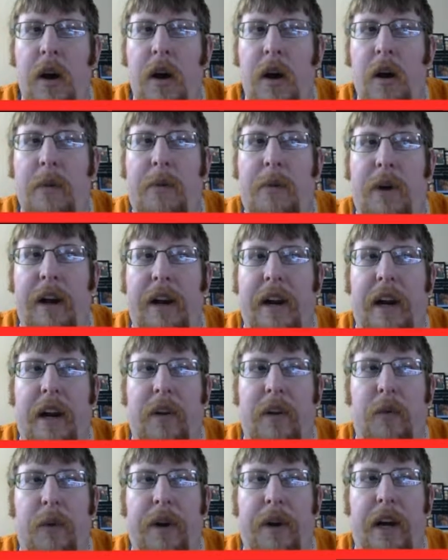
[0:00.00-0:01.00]
Put a
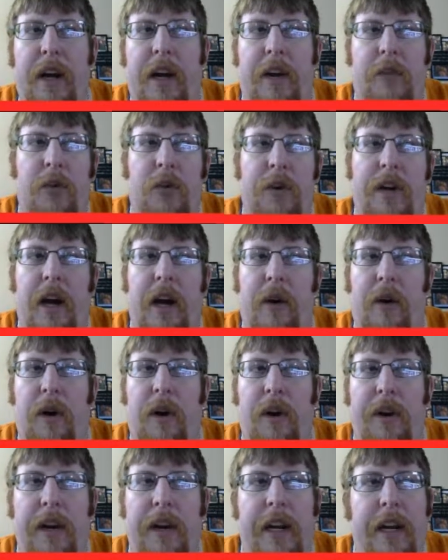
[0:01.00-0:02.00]
-1/-1 counter
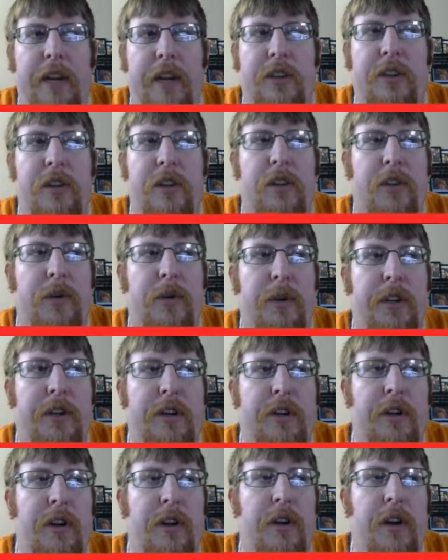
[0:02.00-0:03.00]
on each
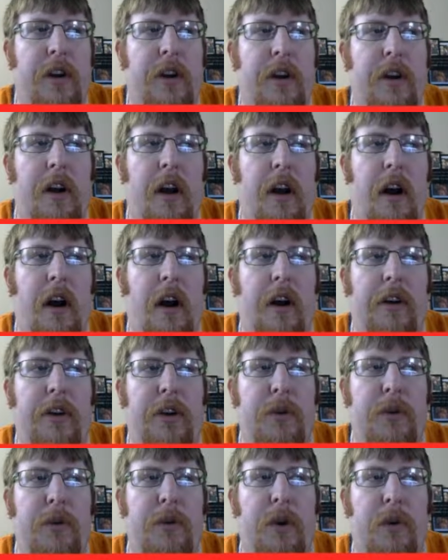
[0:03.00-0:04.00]
creature
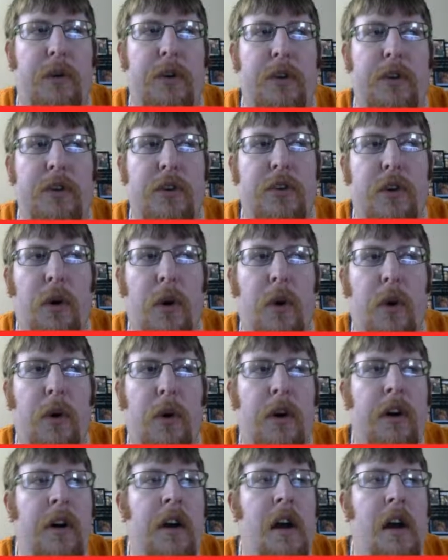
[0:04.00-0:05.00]
you don't control.
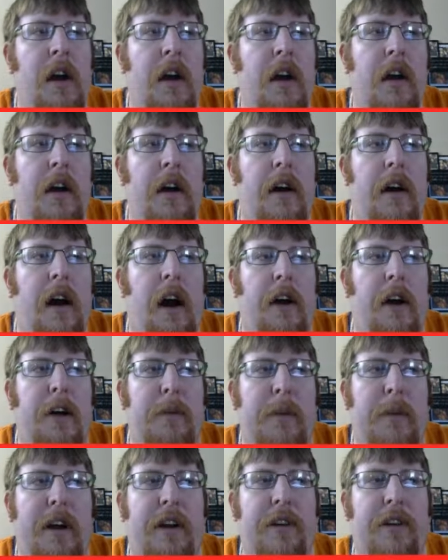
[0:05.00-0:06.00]
You
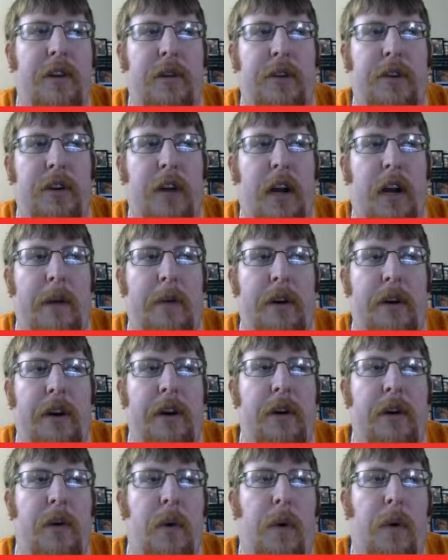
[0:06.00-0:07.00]
may search your library
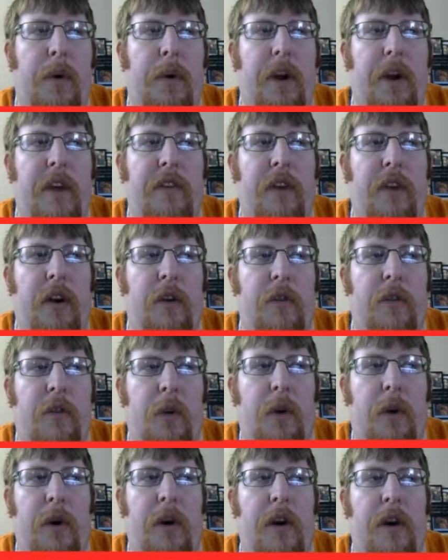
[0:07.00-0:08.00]
or graveyard
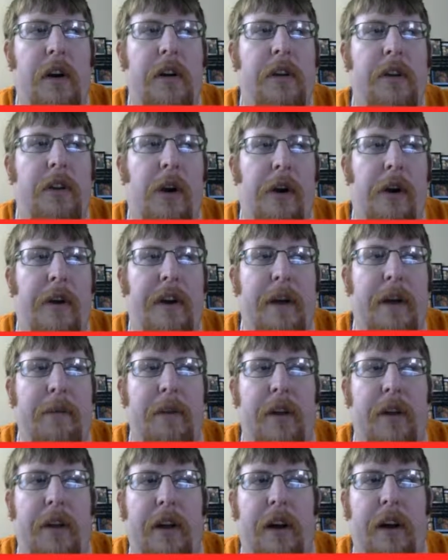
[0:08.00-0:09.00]
for a card named
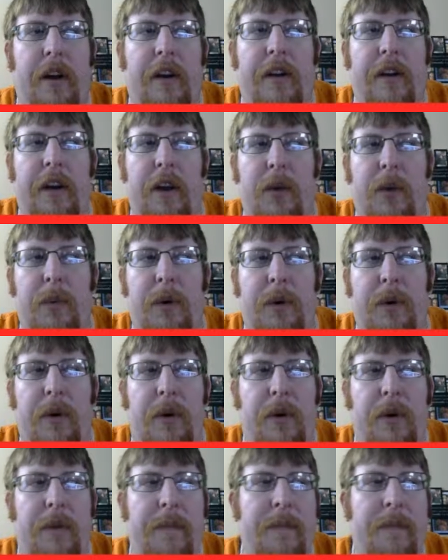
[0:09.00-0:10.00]
Liliana Death
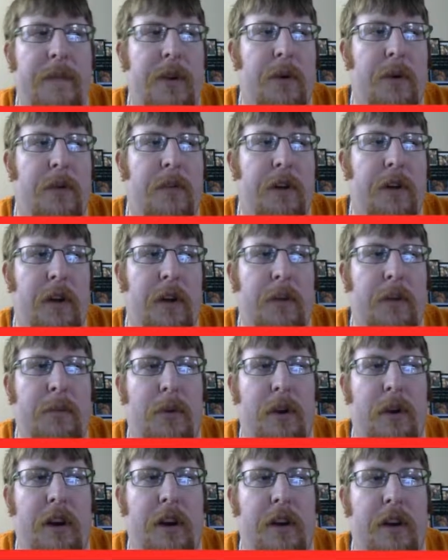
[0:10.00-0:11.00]
Wielder. Reveal it and
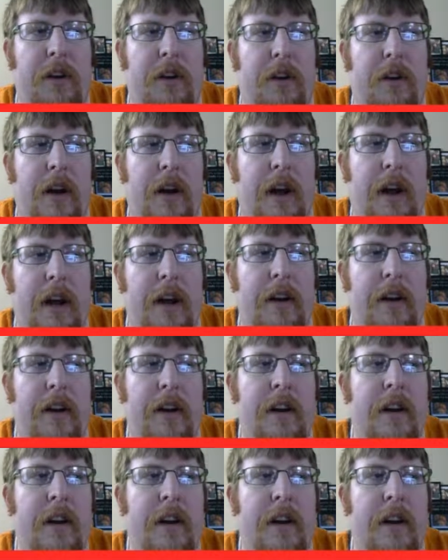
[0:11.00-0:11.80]
put it into your hand.